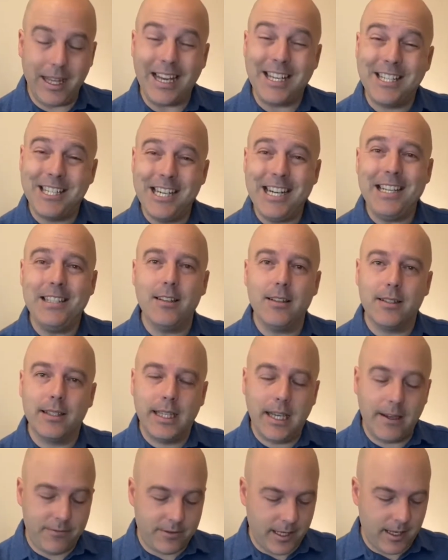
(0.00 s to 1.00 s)
that Jesus
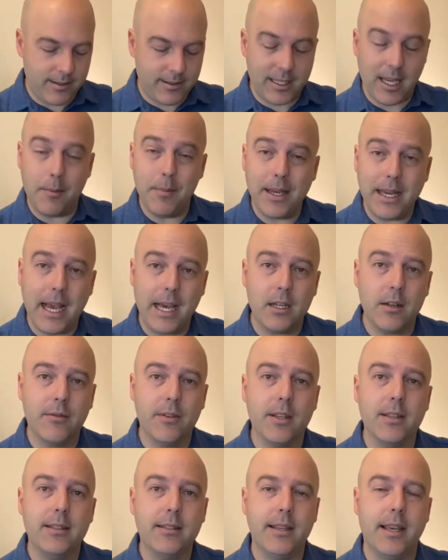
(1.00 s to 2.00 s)
gives us coming out of
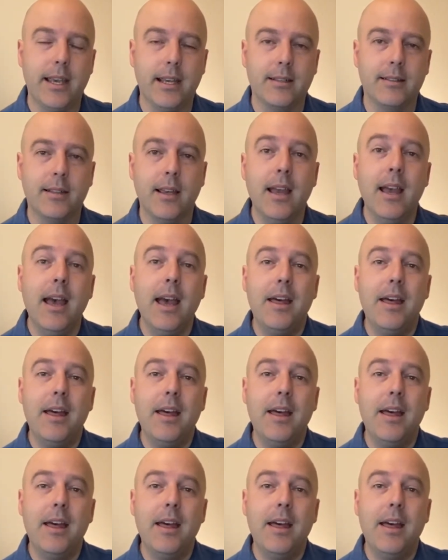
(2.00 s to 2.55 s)
this text